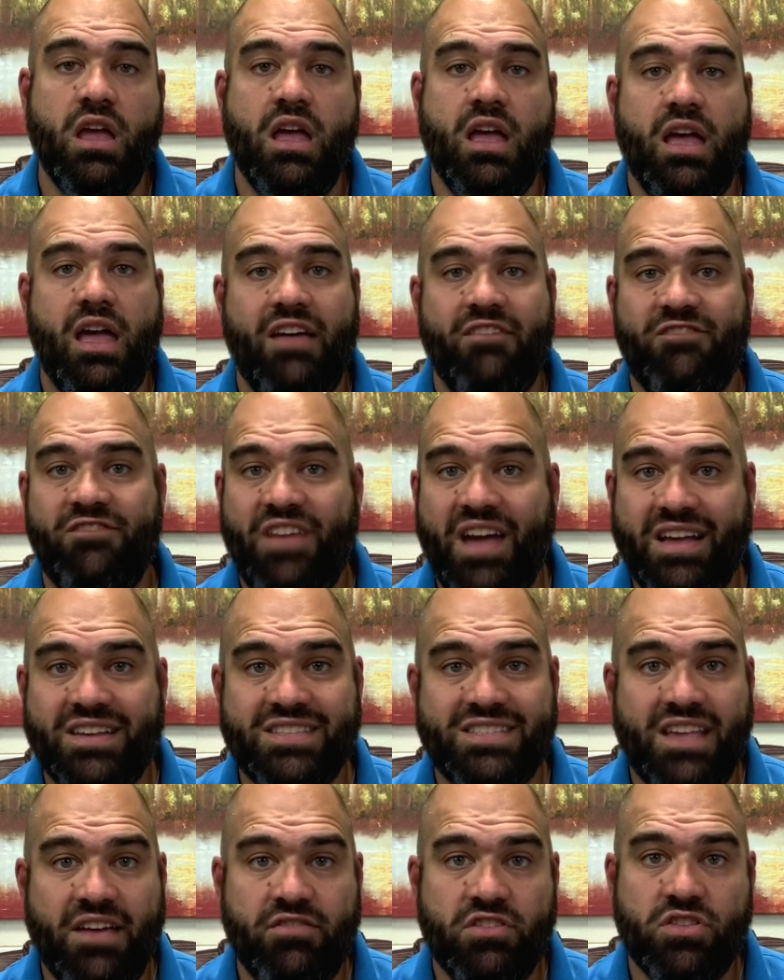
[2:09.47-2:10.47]
It affects
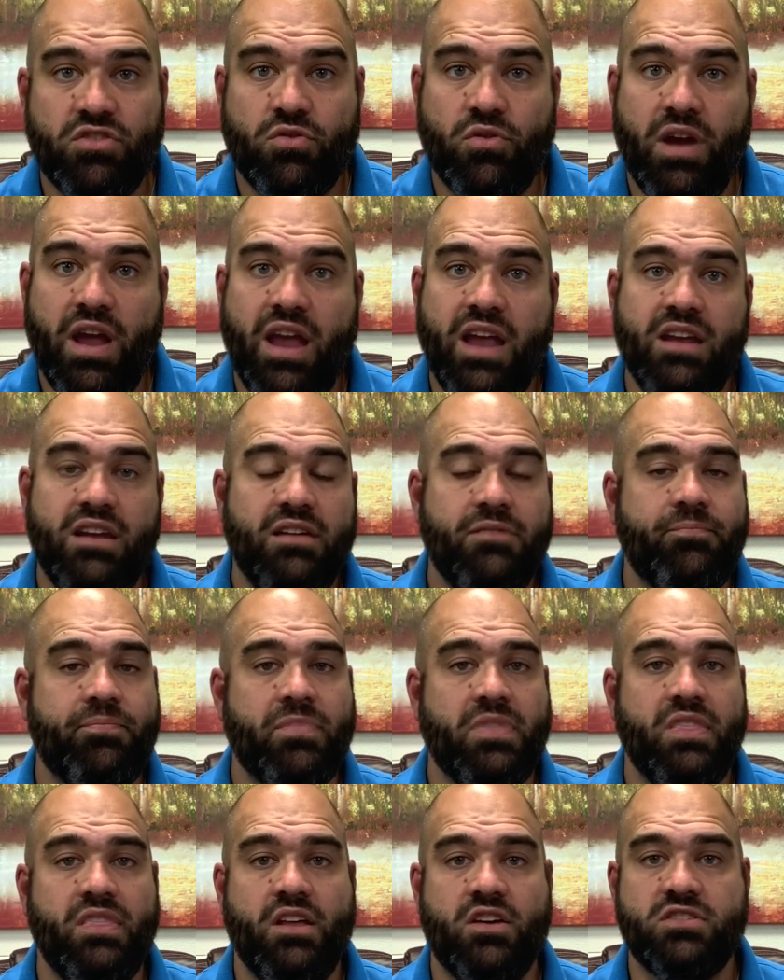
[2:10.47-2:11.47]
7th grade.
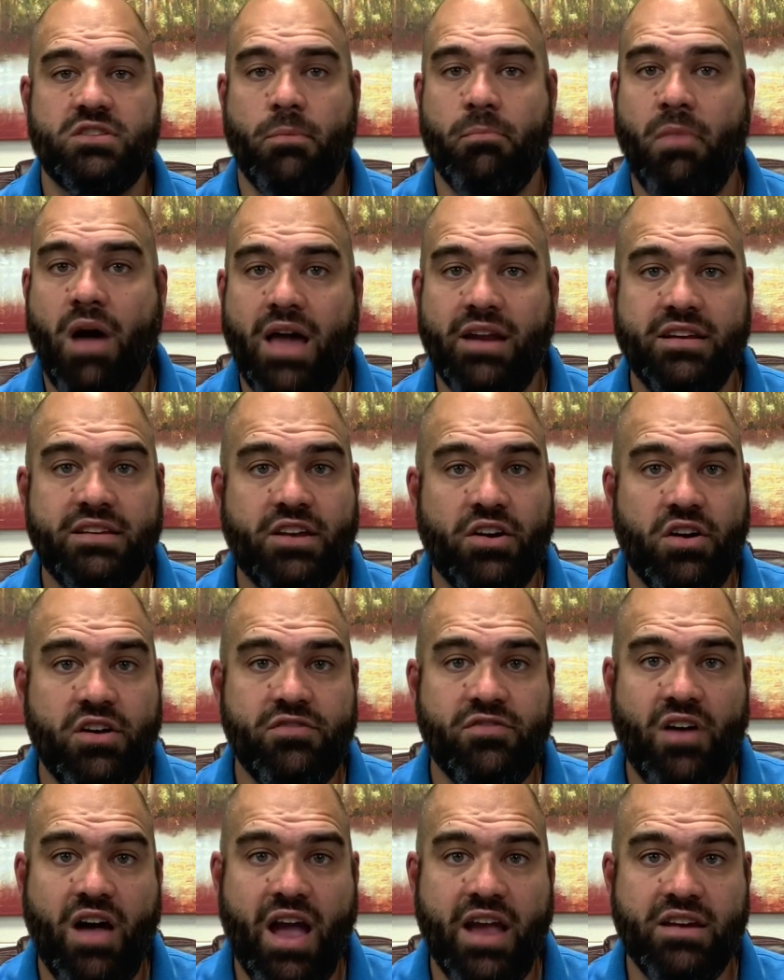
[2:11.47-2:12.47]
There's a monetary
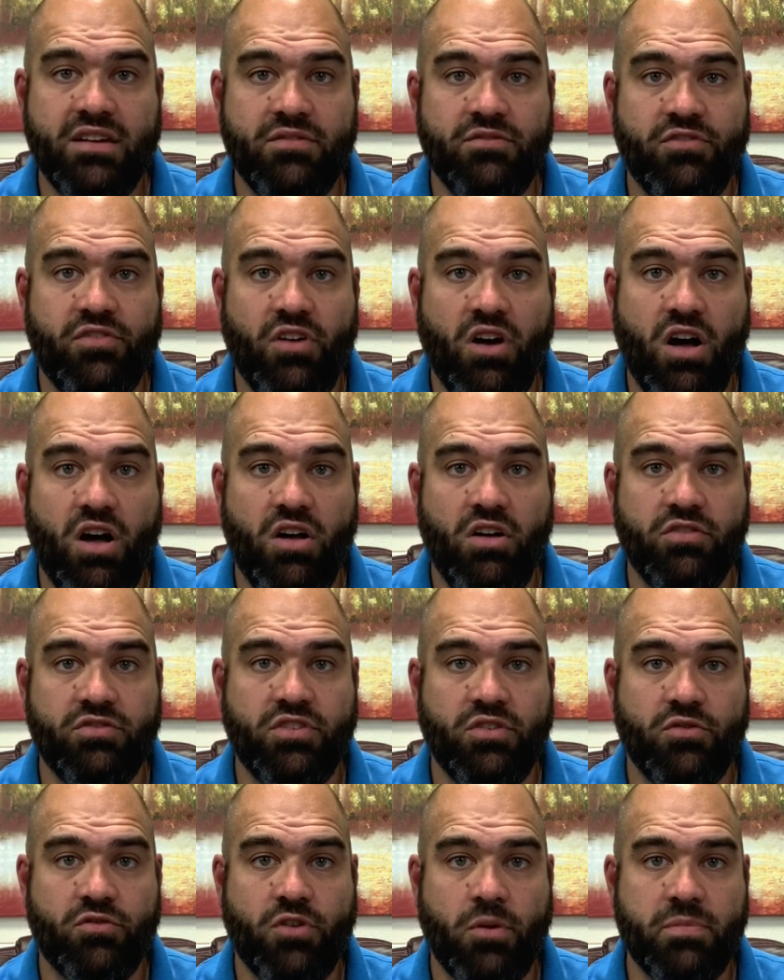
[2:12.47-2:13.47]
fine involved
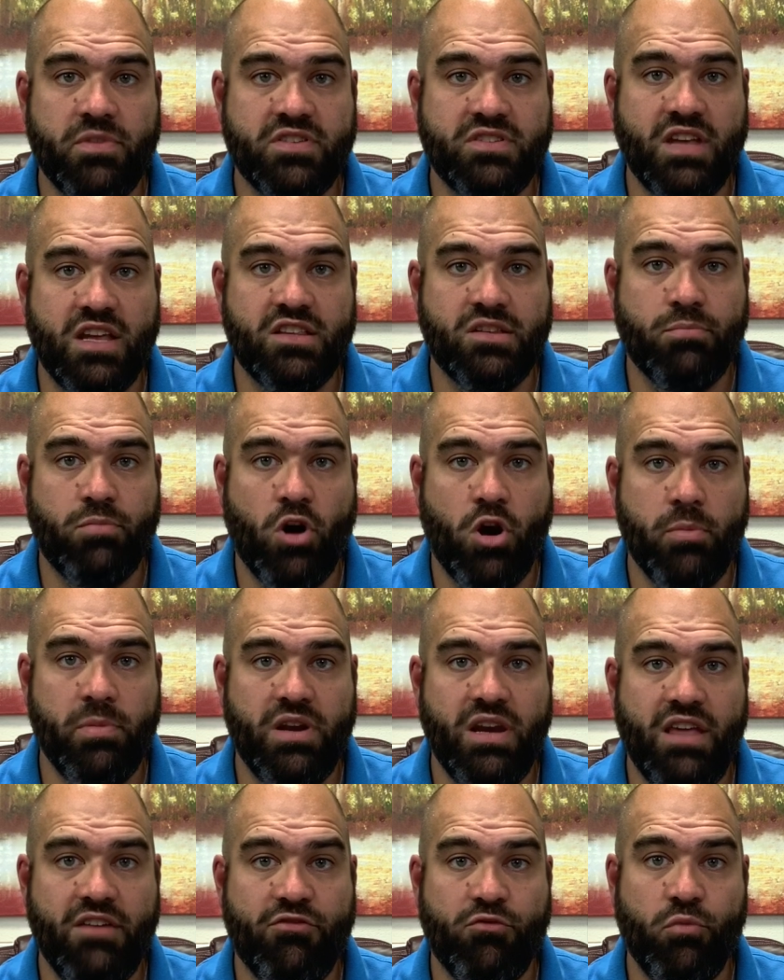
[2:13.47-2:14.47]
from the State
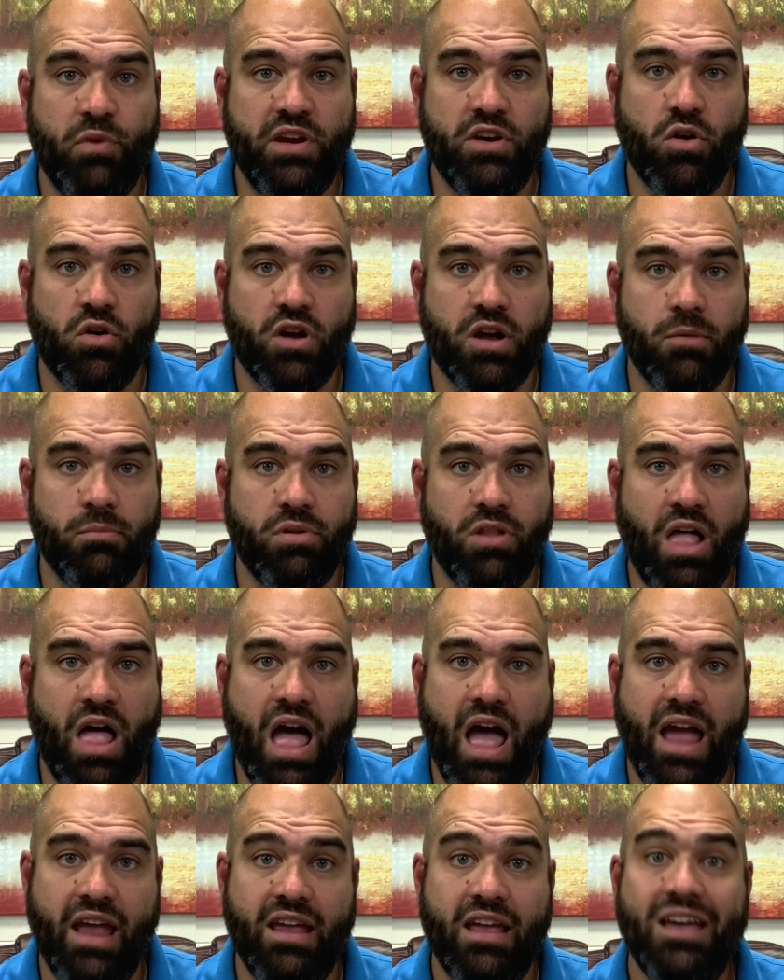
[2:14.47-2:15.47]
Department if we don't
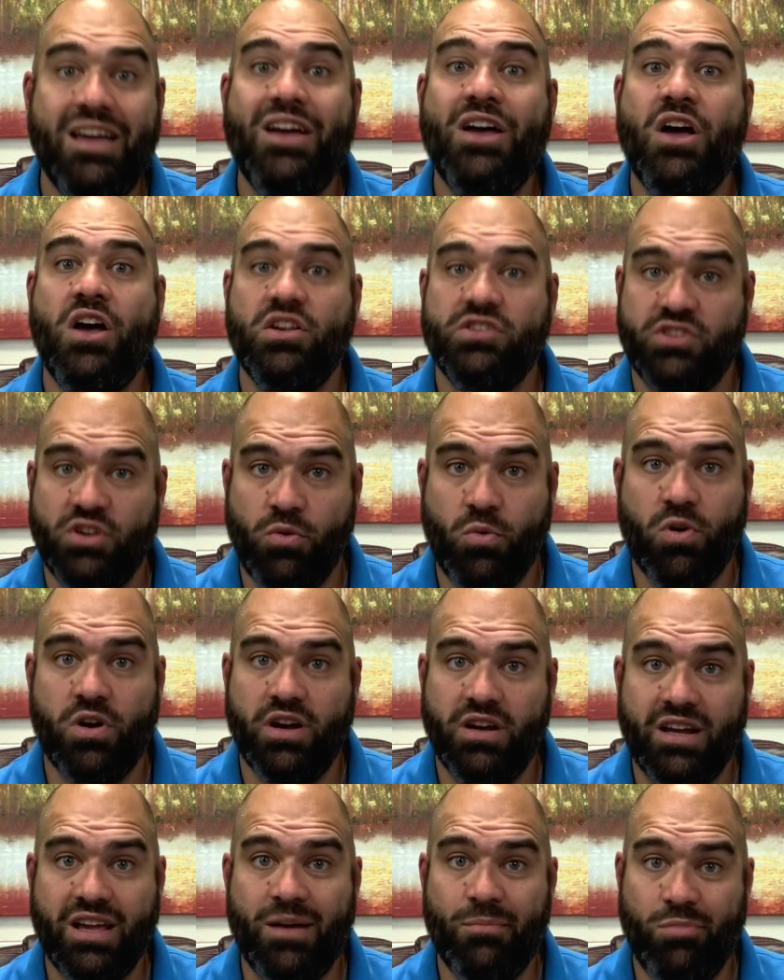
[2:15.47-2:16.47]
comply, so we're going
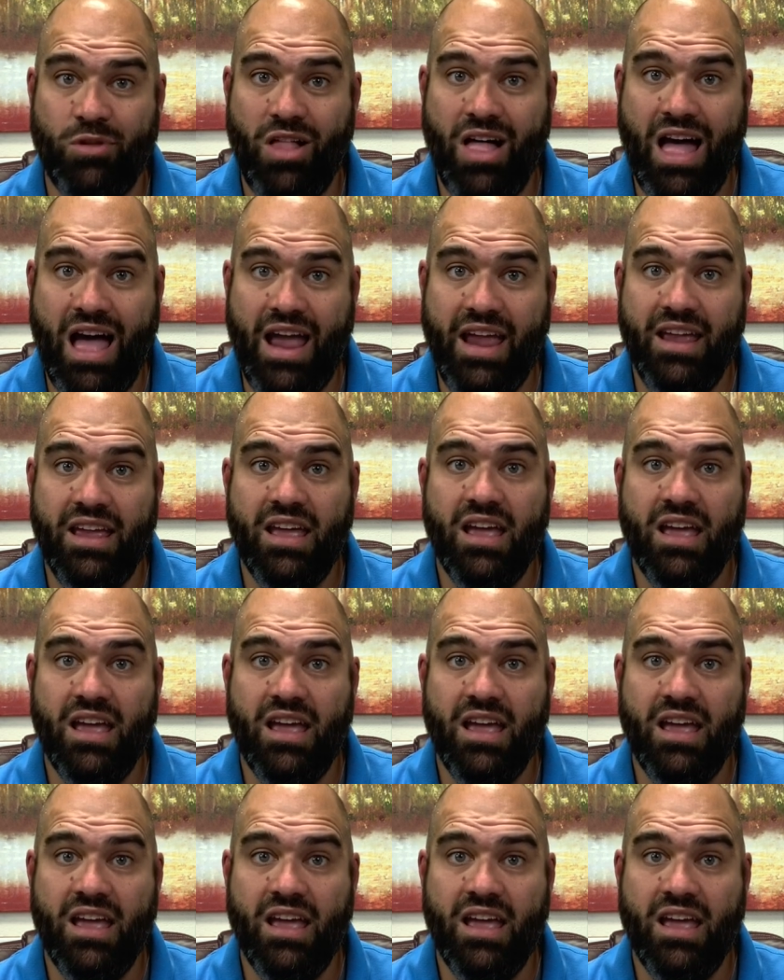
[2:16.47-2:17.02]
to comply.